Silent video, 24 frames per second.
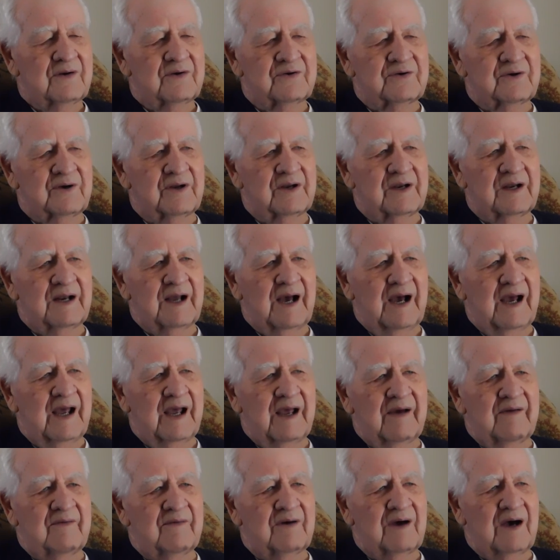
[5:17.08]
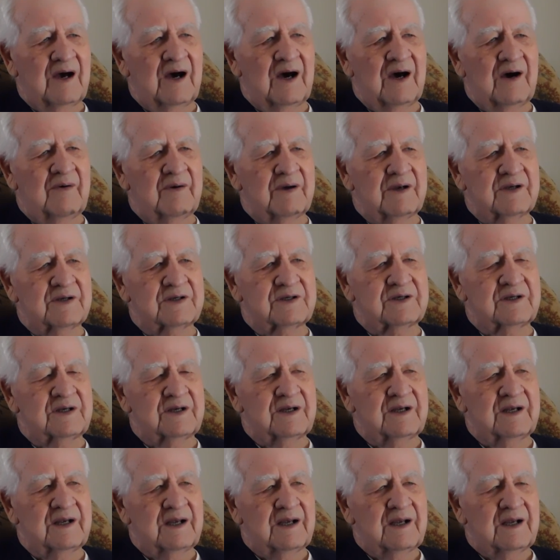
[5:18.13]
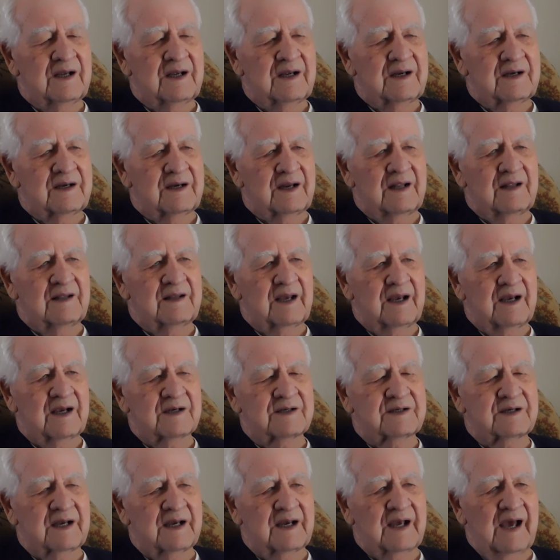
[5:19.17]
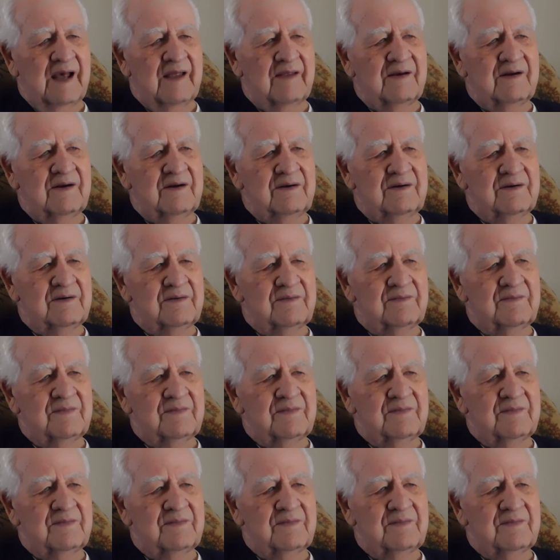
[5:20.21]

Trudy and I have always did things together,